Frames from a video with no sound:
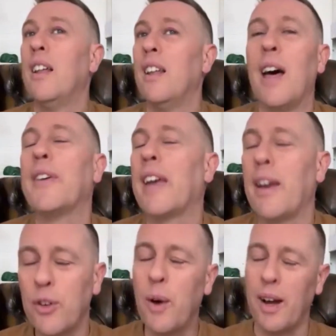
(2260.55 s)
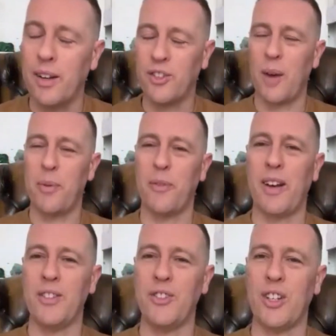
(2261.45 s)
loving everyone type of
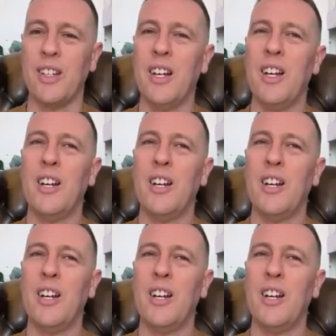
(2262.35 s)
energy.